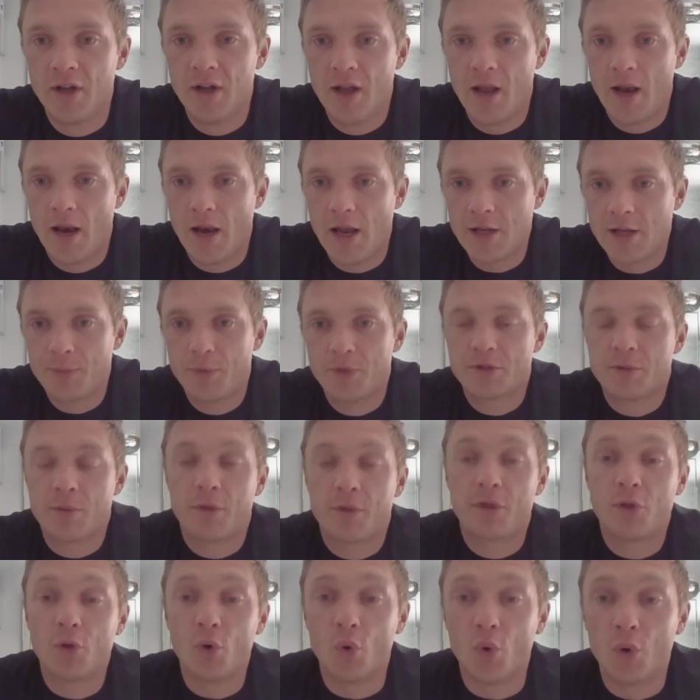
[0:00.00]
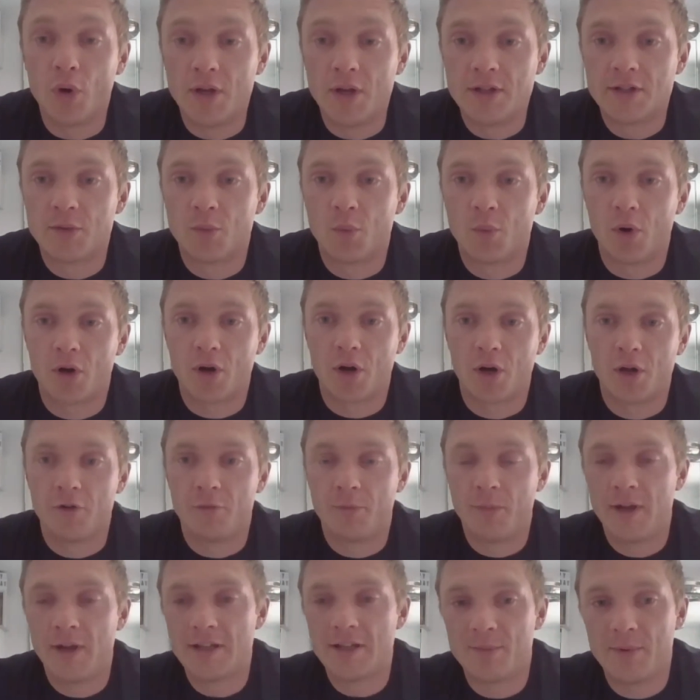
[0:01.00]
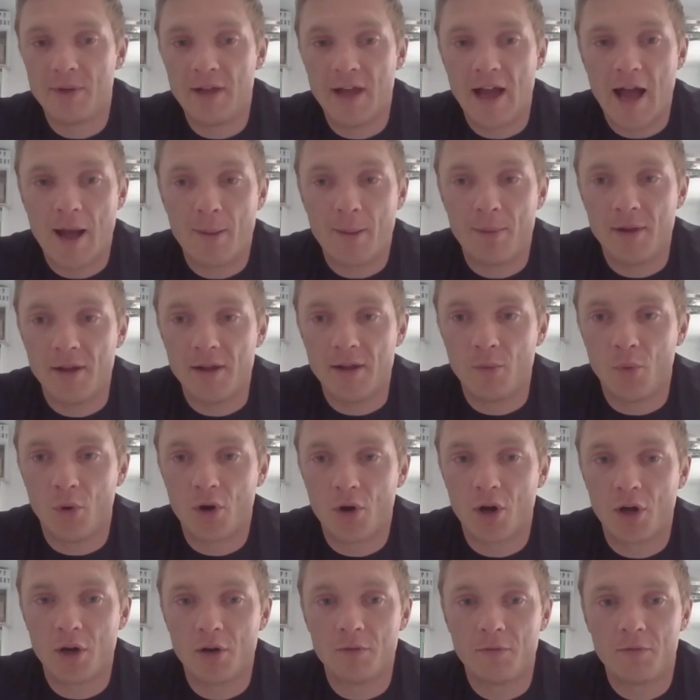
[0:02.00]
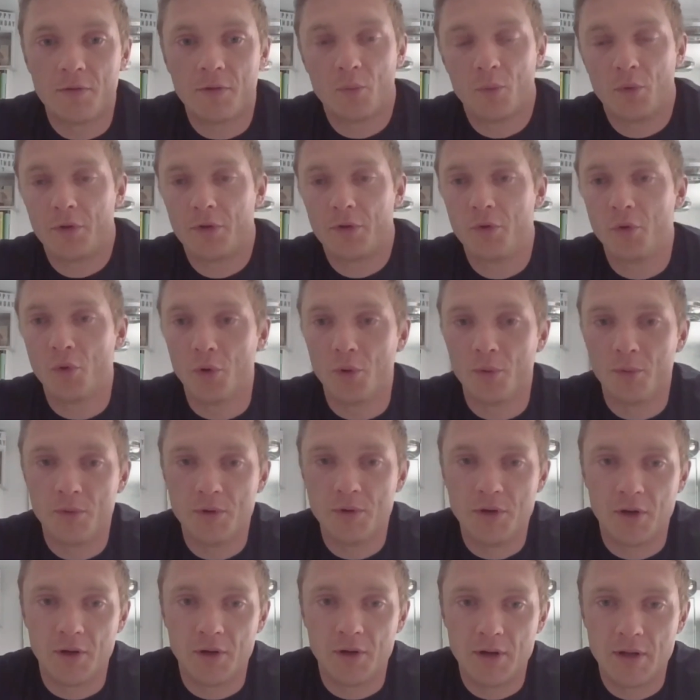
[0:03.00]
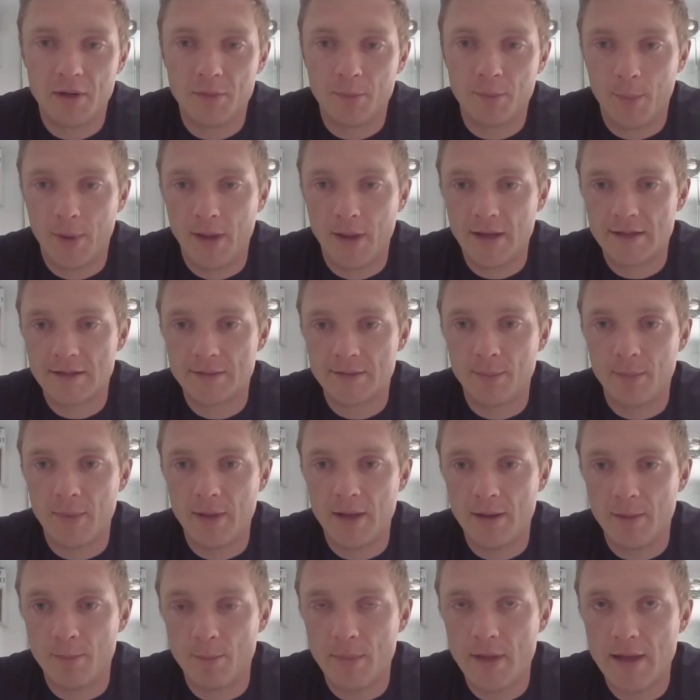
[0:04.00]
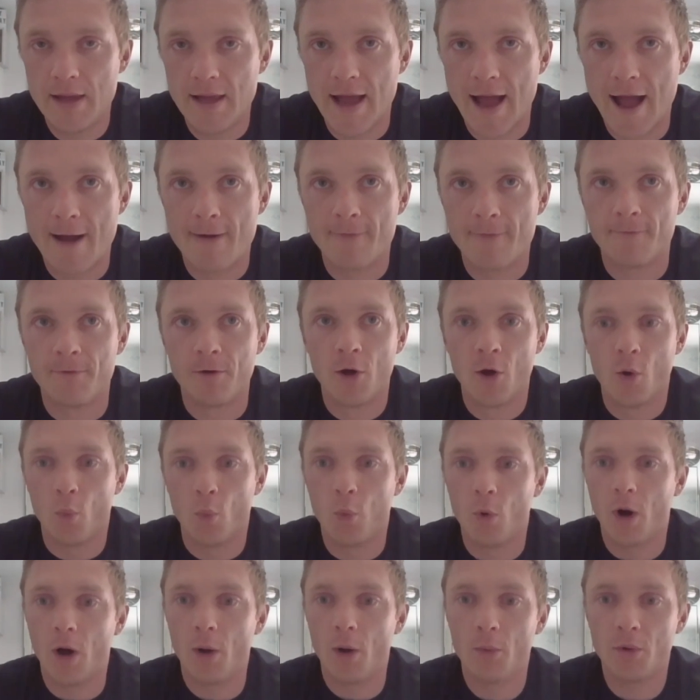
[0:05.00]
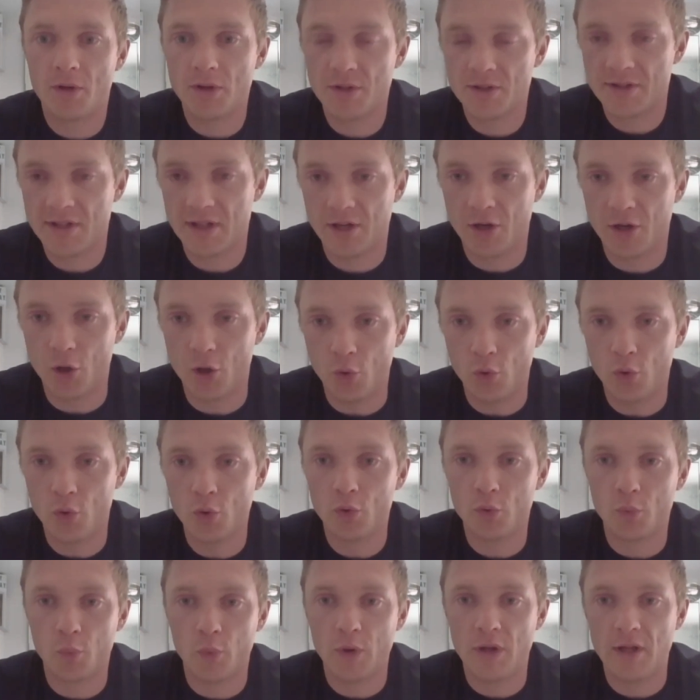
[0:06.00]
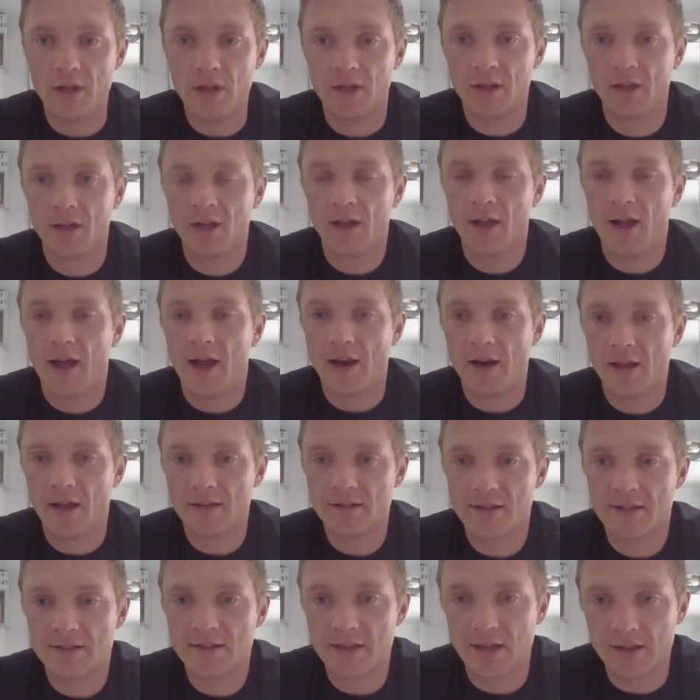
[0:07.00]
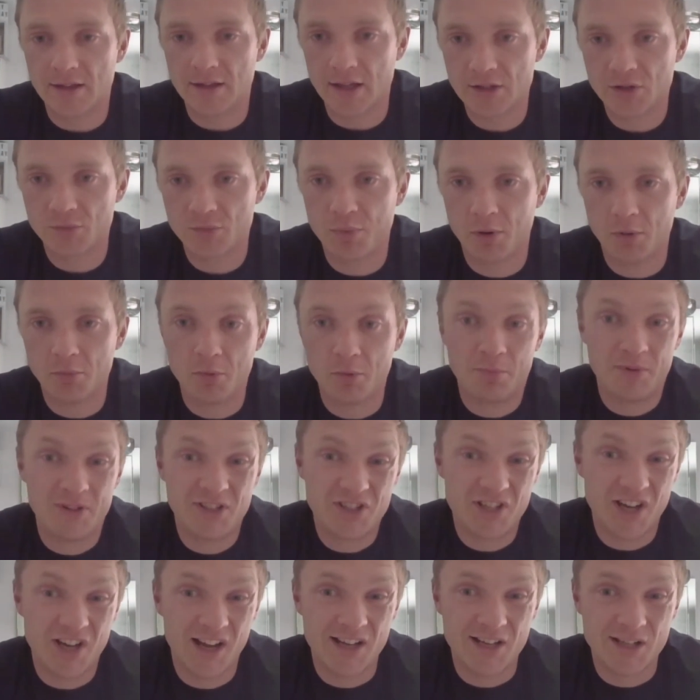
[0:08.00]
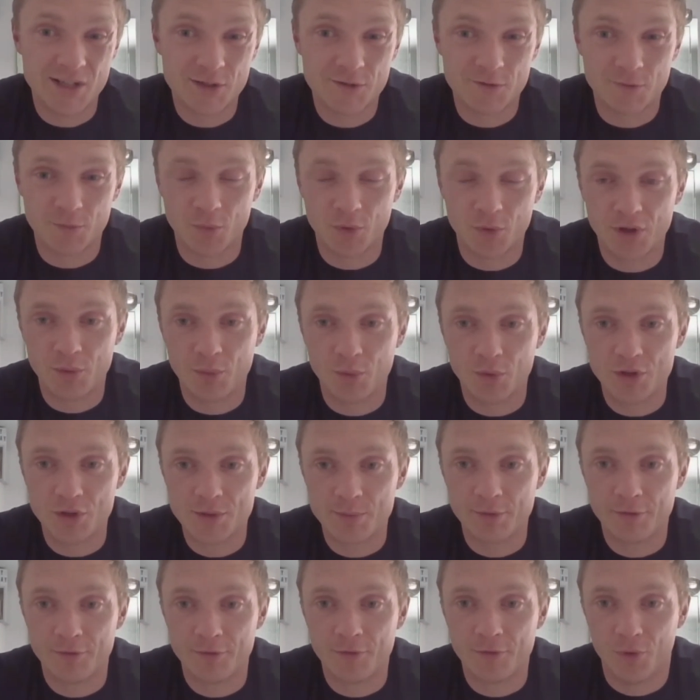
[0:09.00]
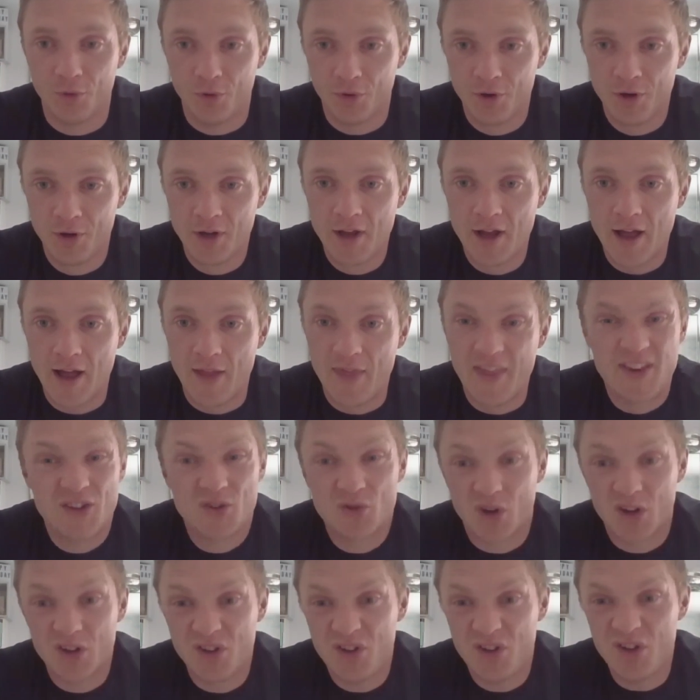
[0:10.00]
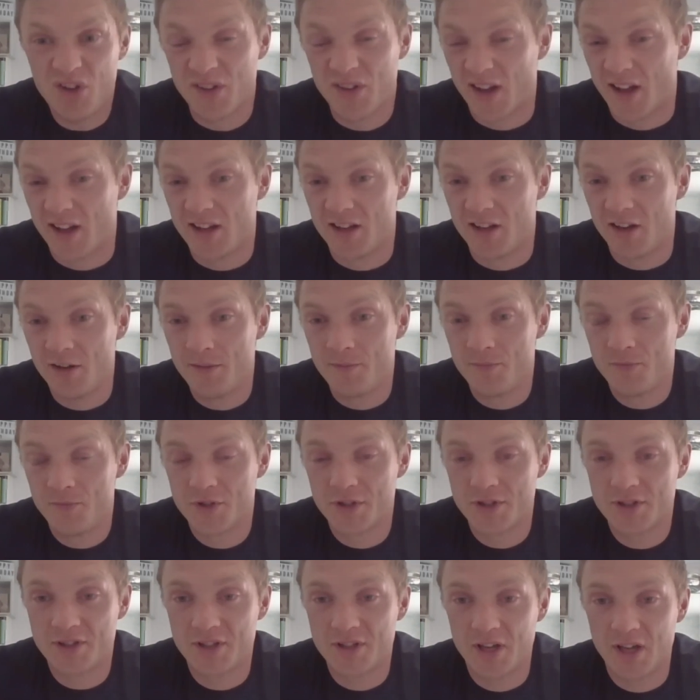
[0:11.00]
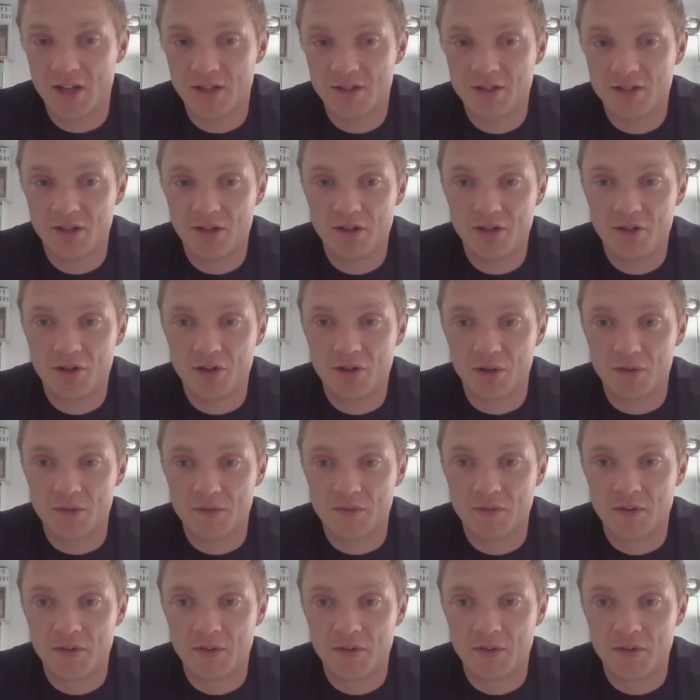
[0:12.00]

let's put some thought into what kind of makes me happy. What thought, makes me have what I would consider a good week. And as I said, that's probably changed from what it was before. And then try and do that, just so that you kind of